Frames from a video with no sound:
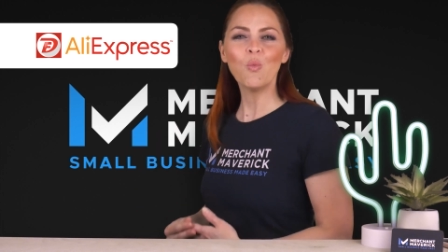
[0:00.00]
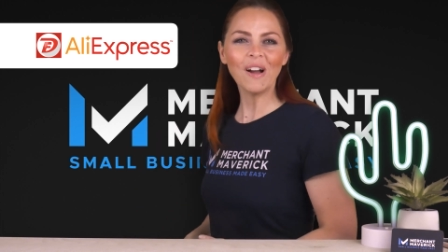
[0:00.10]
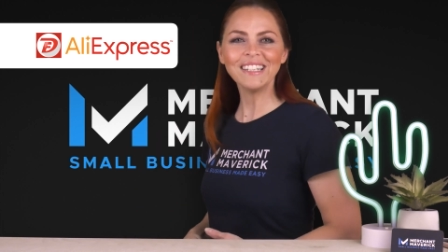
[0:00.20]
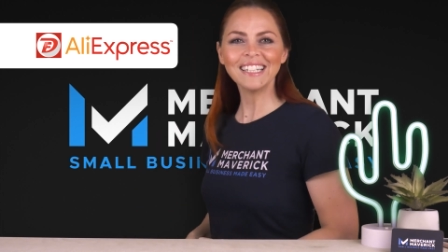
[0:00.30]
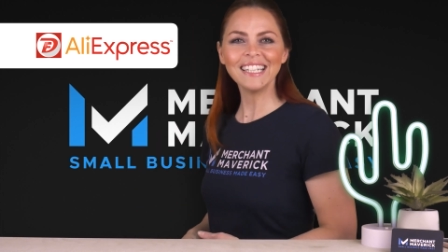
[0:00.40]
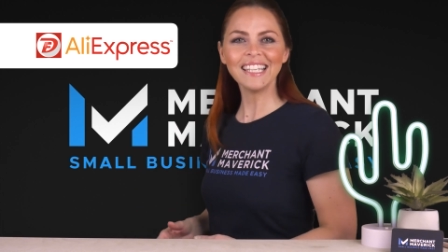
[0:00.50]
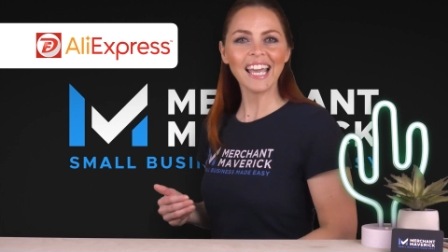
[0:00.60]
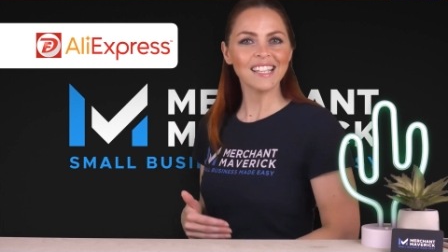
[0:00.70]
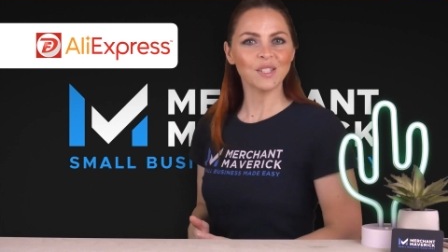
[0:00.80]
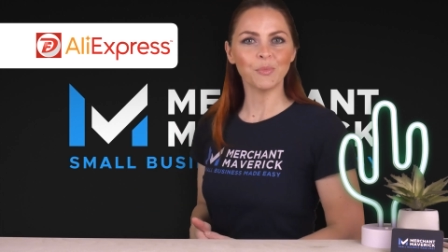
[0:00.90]
One click
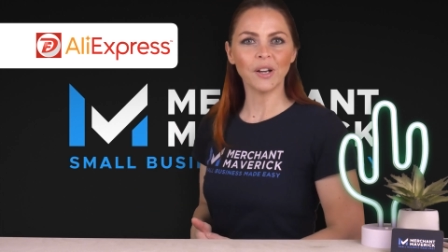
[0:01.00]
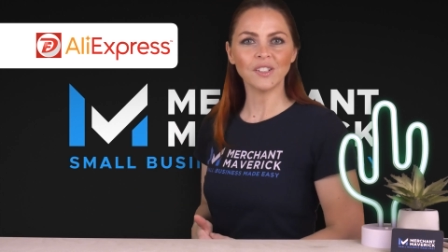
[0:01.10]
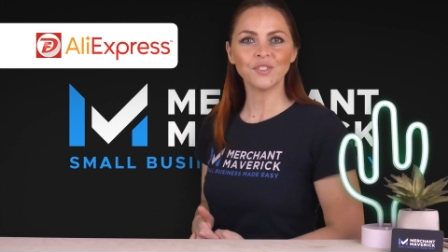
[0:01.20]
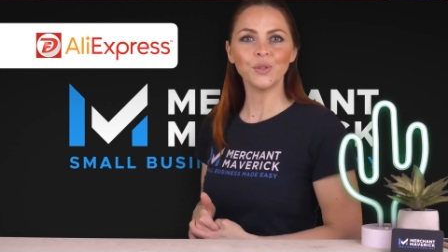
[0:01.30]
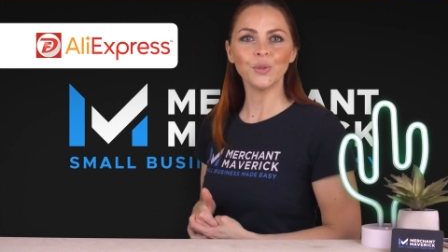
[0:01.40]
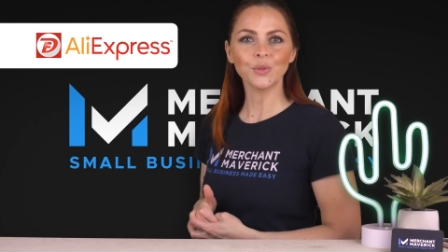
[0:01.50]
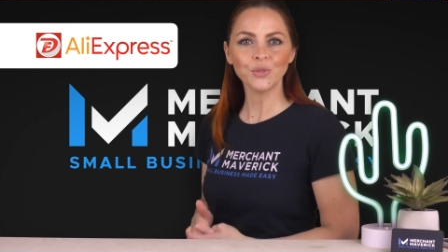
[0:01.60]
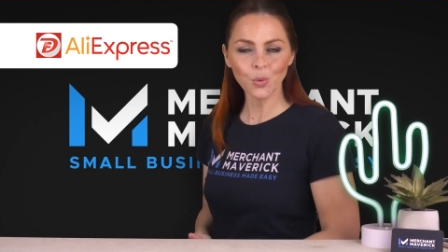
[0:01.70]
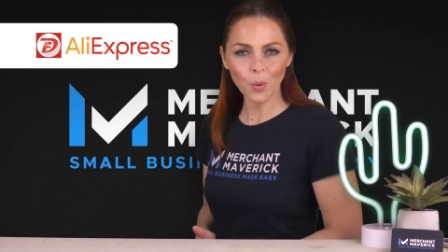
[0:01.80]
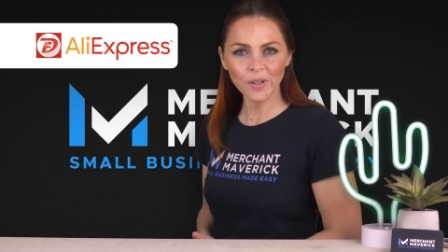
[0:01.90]
adds a product to your
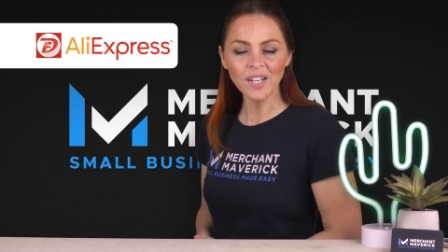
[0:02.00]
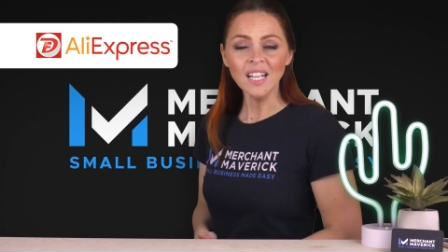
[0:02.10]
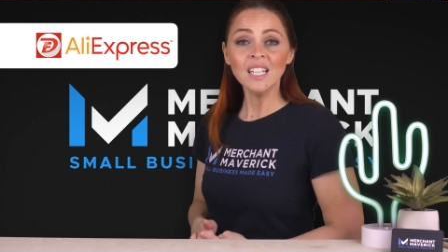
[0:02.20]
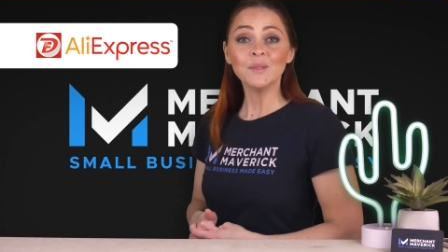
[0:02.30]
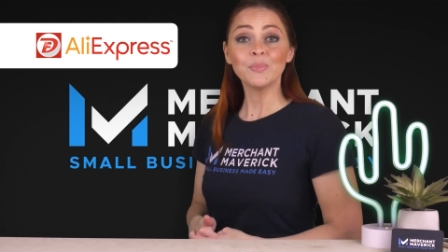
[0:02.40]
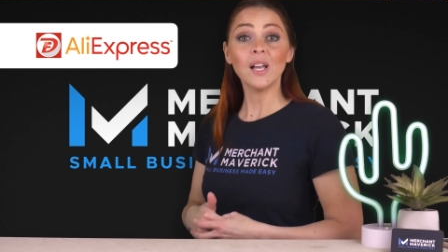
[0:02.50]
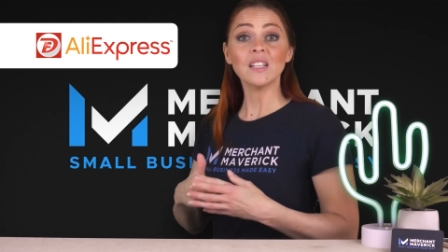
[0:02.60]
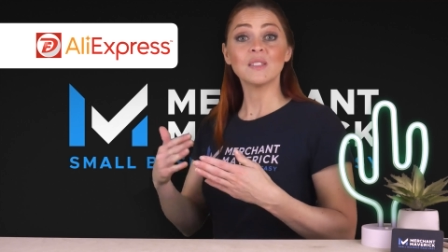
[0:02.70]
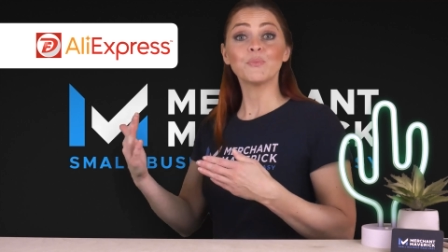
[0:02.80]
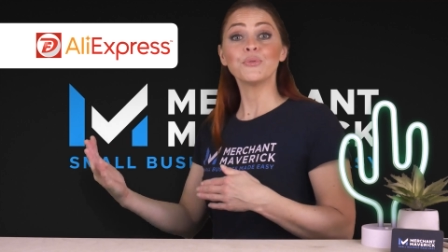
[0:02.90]
store,
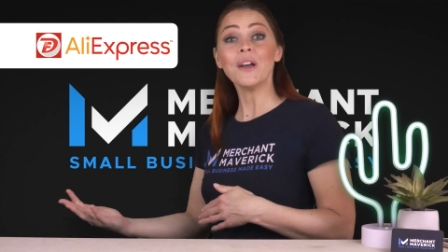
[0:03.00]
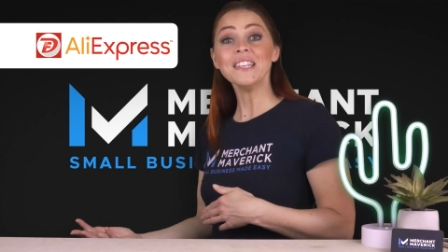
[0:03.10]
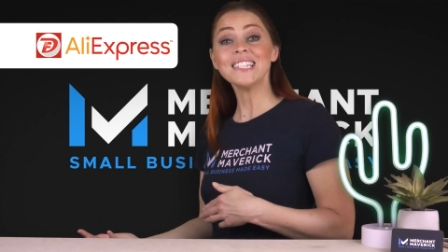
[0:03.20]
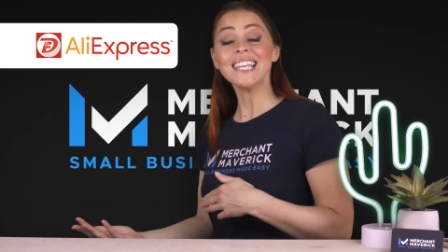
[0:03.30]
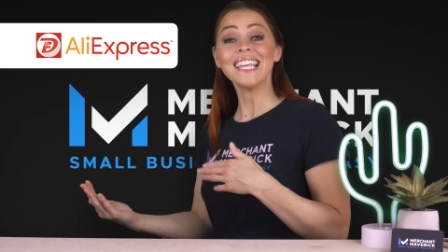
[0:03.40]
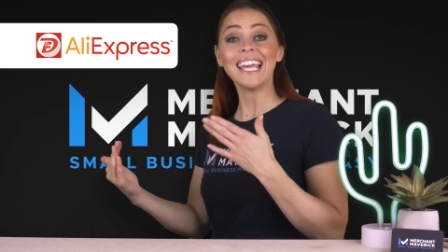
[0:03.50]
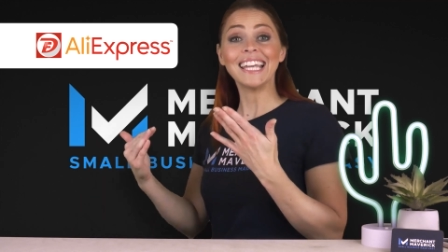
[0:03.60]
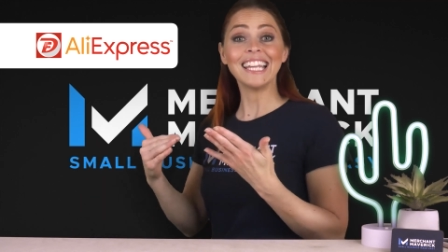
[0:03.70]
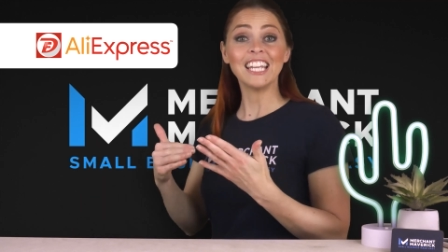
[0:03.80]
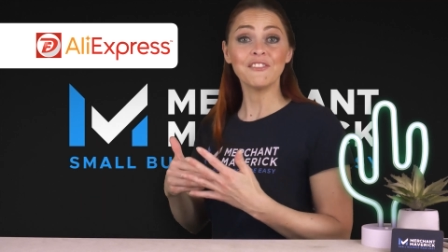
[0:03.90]
plus pricing
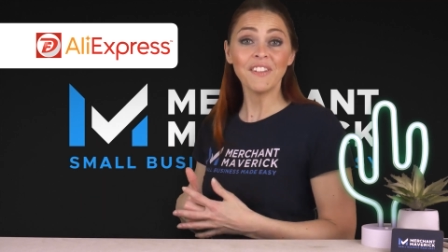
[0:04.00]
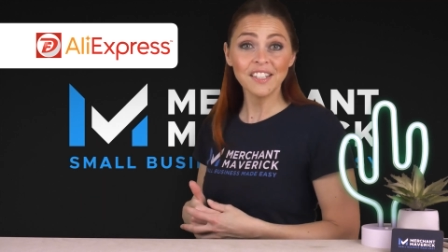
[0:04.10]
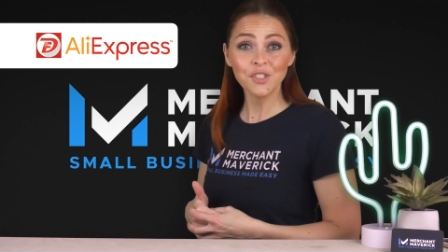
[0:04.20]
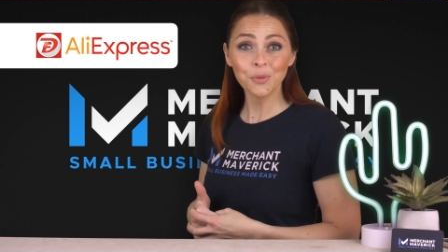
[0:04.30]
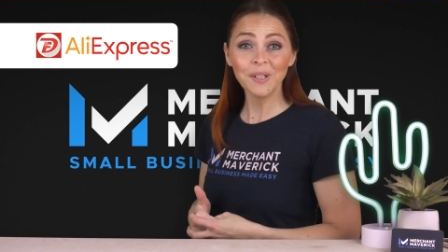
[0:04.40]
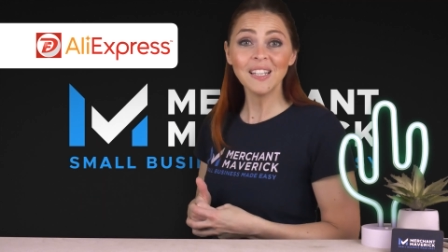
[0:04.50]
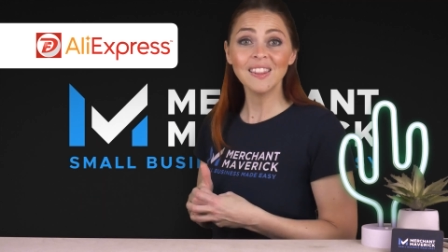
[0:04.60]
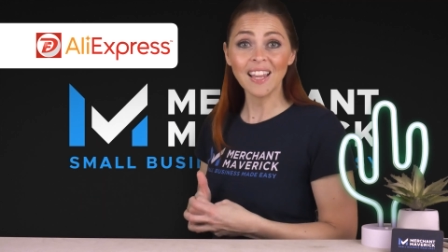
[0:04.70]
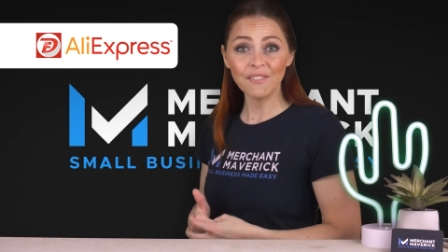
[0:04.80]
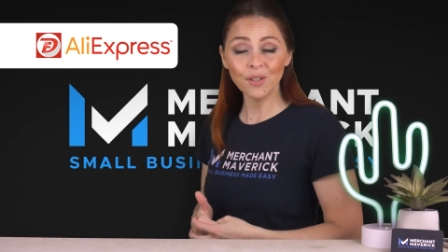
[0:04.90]
and inventory
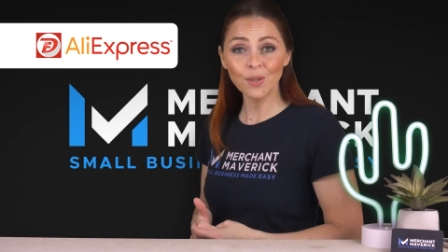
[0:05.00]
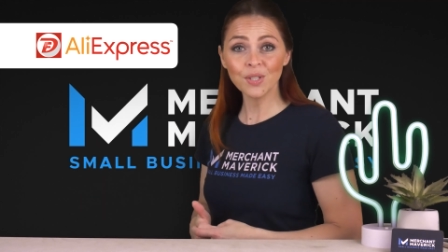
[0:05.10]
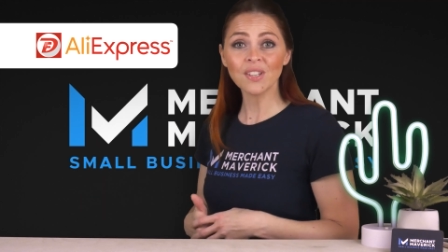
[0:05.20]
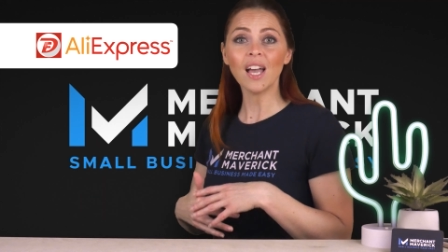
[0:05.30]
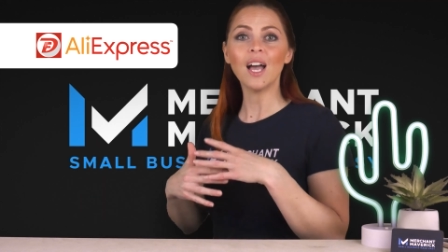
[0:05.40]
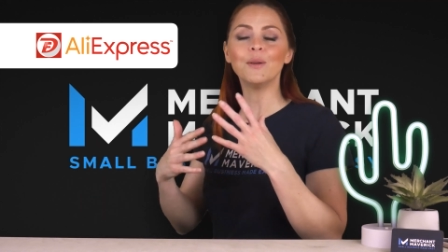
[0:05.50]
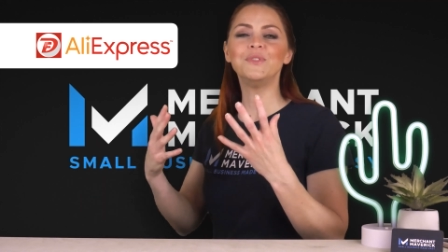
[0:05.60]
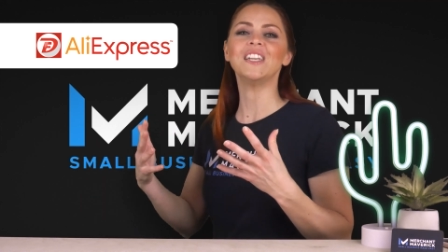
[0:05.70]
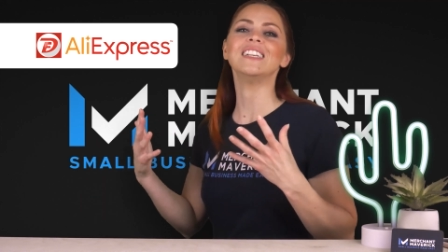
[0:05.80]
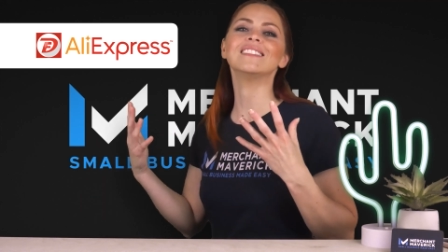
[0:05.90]
levels
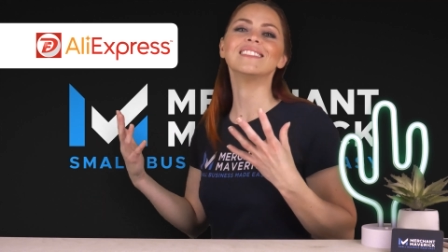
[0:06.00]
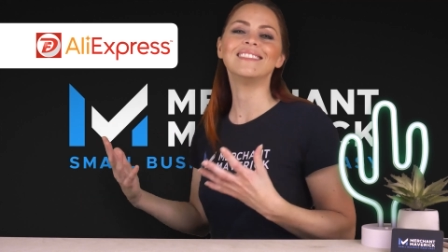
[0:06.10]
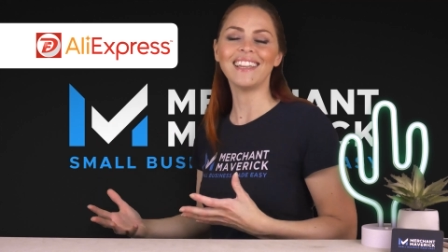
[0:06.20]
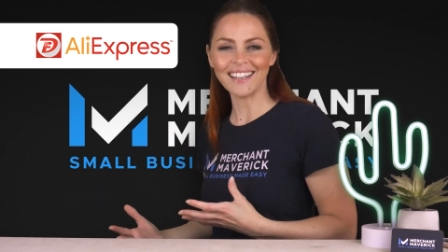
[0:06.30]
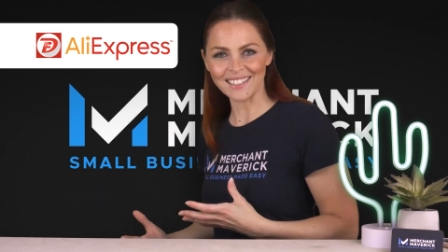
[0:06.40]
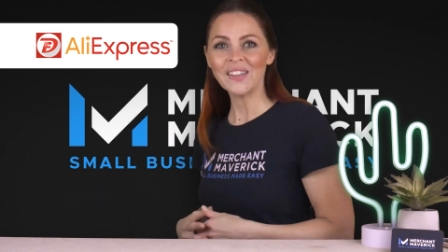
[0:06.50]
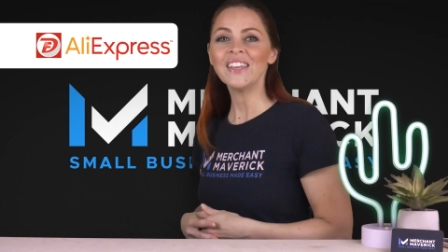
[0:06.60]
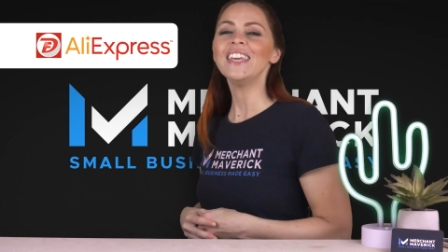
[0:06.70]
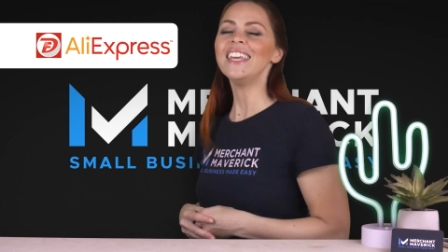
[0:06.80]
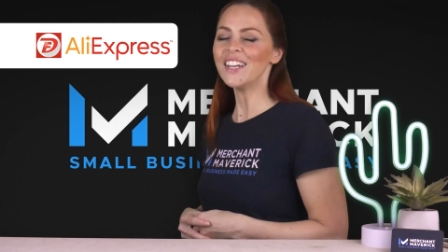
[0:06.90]
update daily.
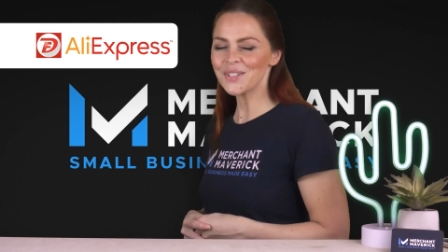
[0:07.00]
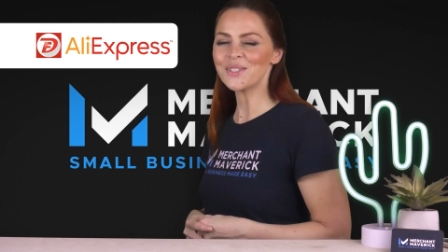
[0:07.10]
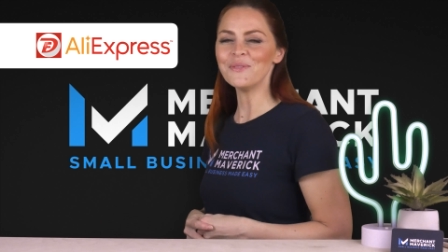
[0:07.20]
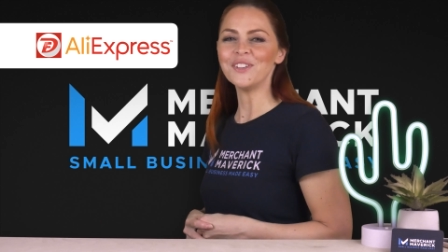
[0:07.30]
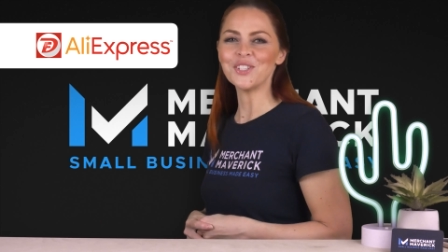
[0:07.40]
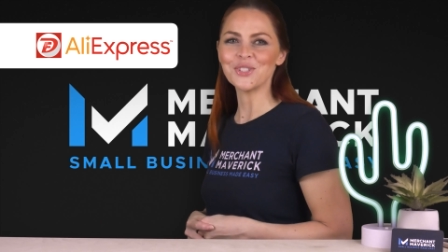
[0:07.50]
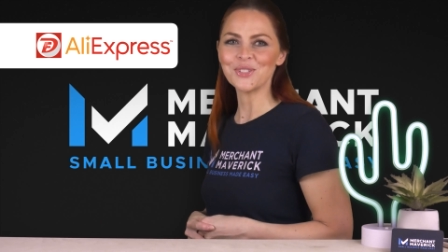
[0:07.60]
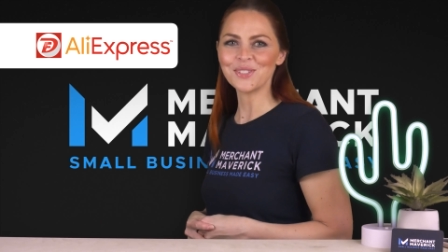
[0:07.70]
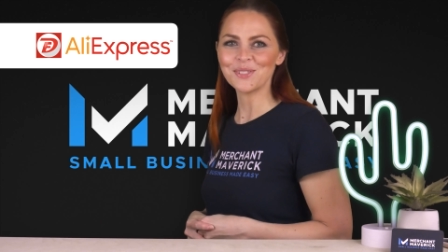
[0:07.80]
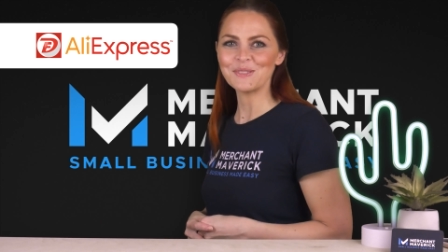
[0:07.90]
Here's some
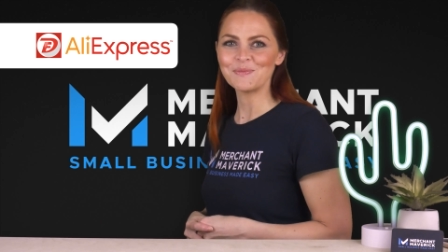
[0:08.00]
features.